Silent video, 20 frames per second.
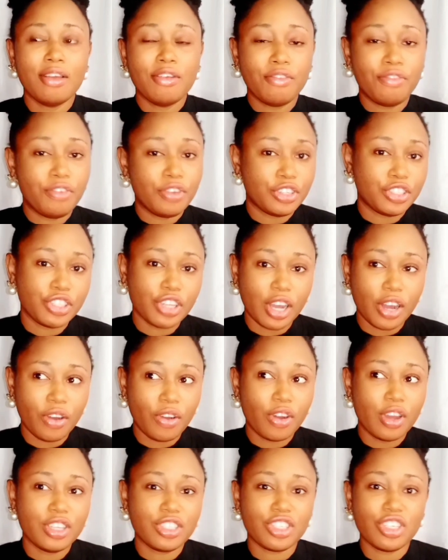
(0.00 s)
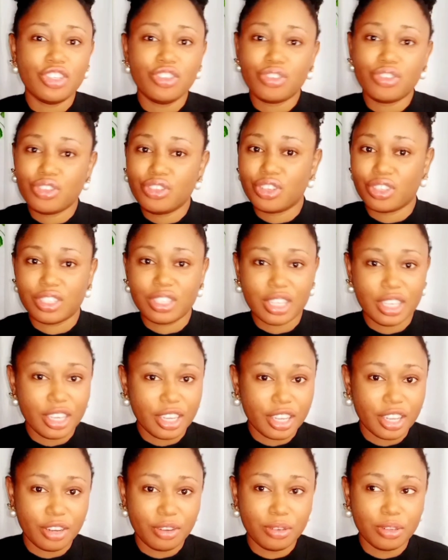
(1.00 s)
facial oils into your
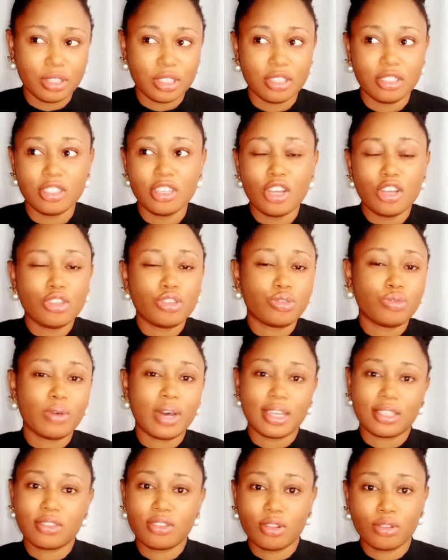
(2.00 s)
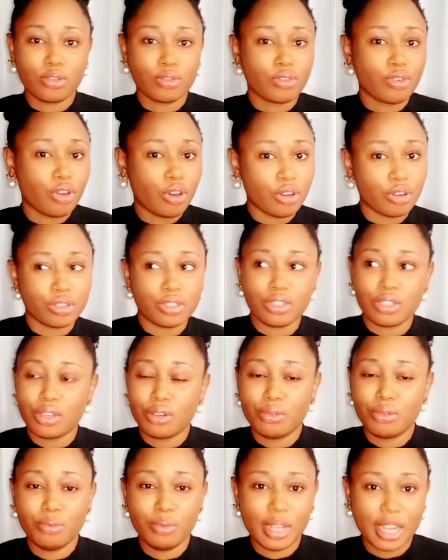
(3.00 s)
skincare routine so as not to cause
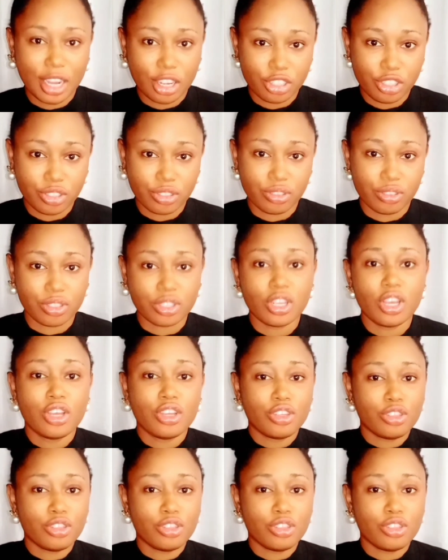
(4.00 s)
reactions.